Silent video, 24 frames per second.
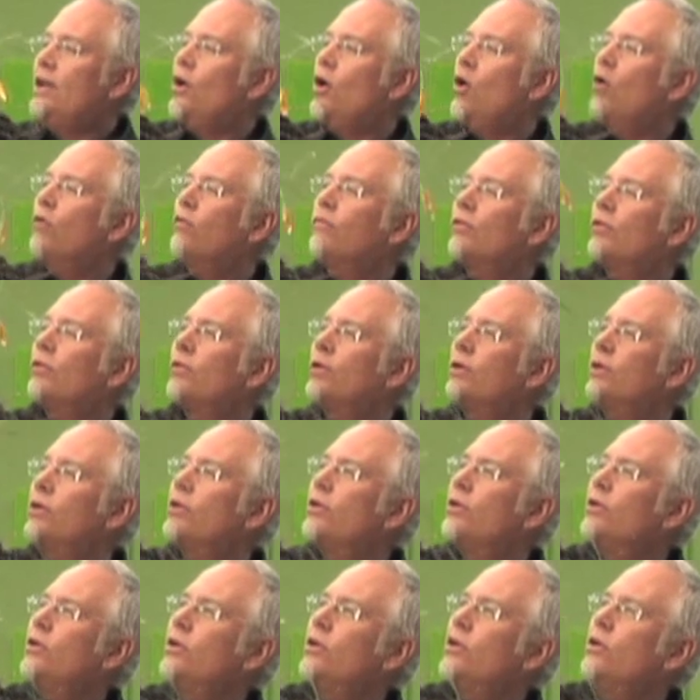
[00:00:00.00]
over
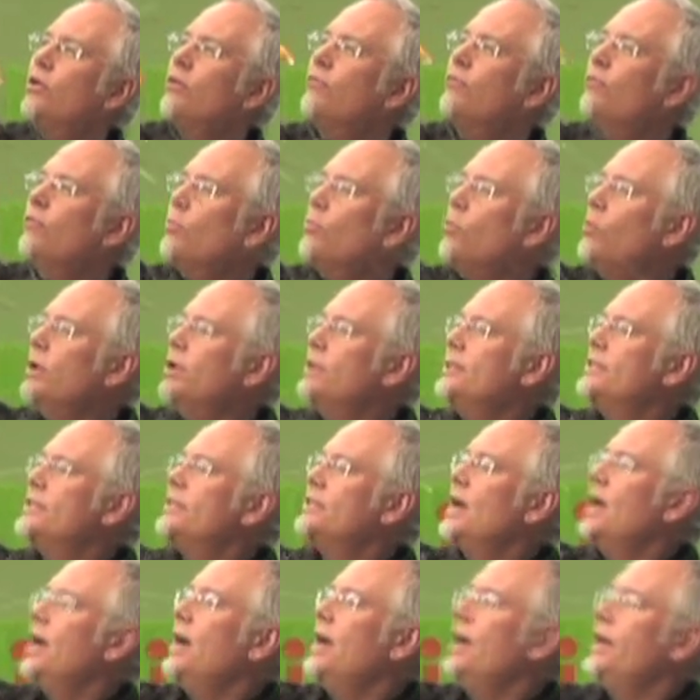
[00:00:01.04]
from one
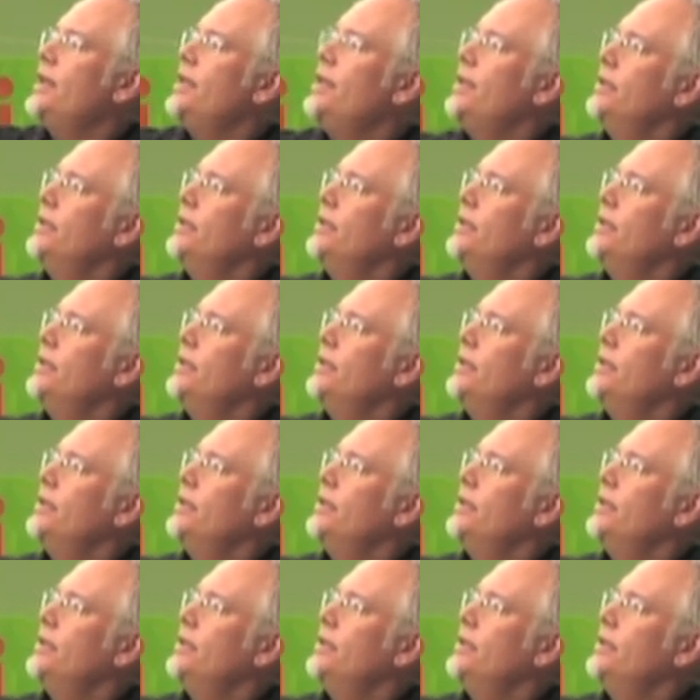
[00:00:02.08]
side.